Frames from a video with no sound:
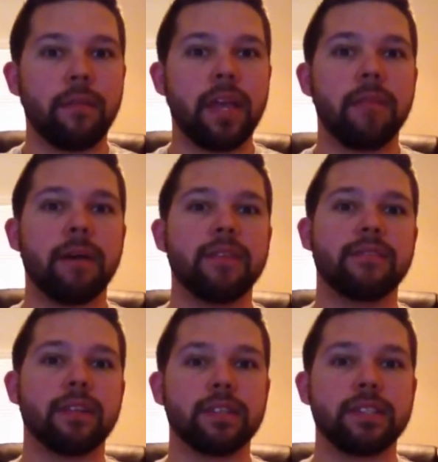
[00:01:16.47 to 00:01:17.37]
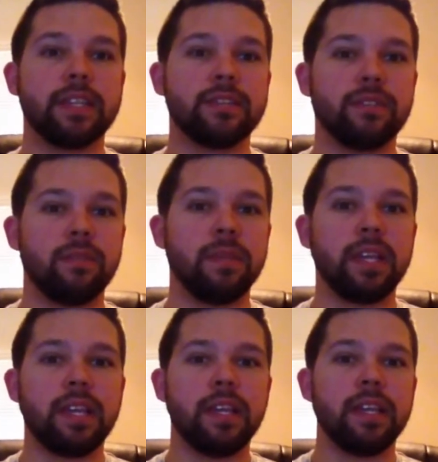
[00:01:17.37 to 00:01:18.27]
made by Stella
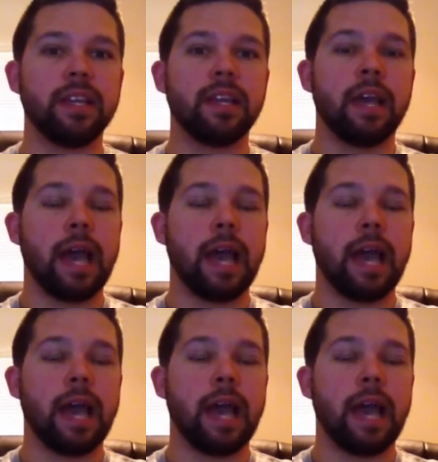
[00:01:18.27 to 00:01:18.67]
Toomey in